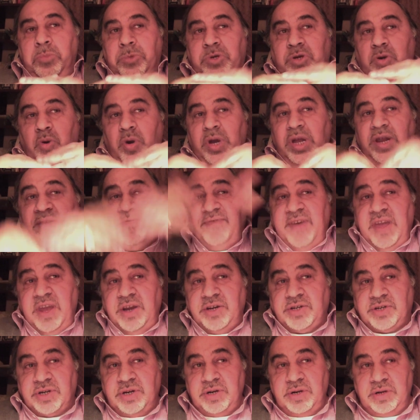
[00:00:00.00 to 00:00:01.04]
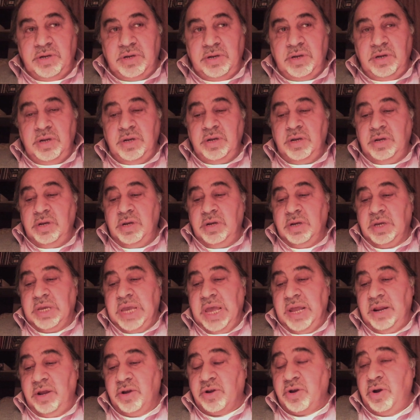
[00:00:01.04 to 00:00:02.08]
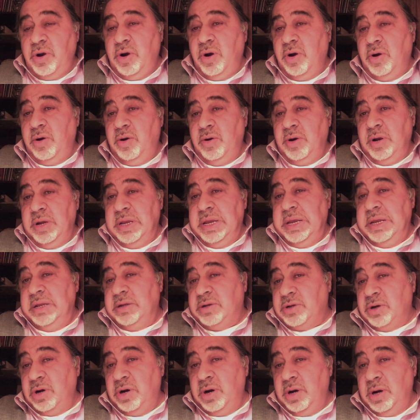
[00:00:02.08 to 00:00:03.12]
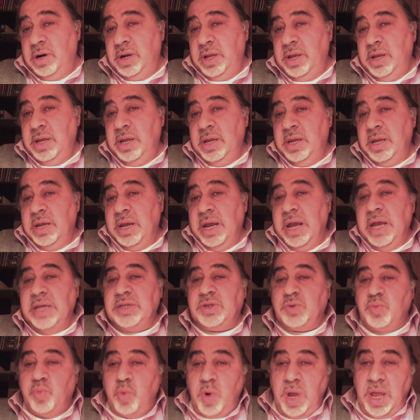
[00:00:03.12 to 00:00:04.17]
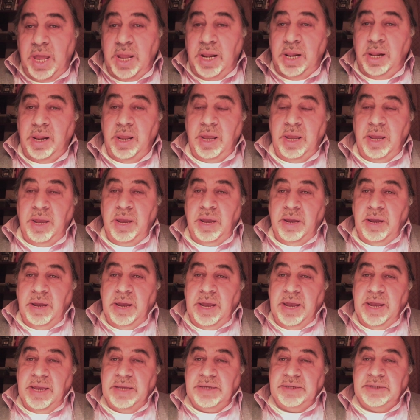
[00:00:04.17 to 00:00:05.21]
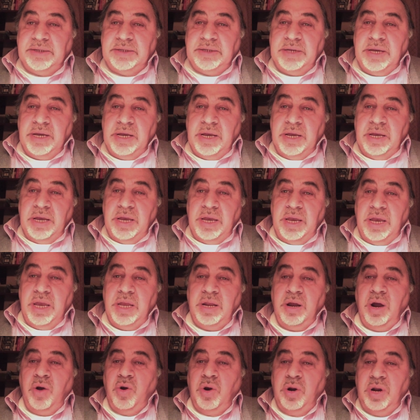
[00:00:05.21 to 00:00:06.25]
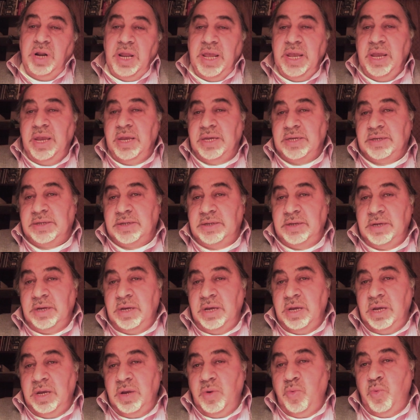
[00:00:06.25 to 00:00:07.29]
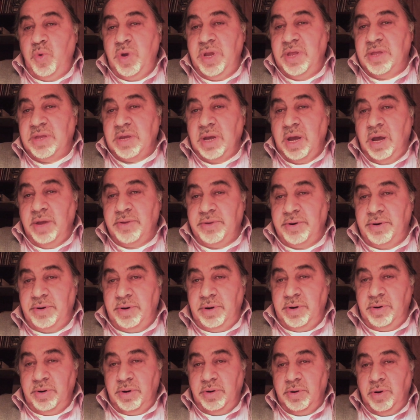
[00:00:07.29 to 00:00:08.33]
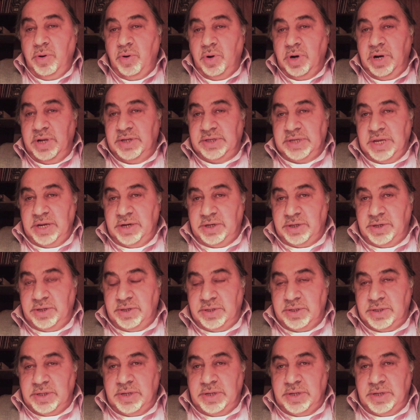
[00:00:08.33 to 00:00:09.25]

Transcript: So innovation can occur internally as well as in our links with other organizations.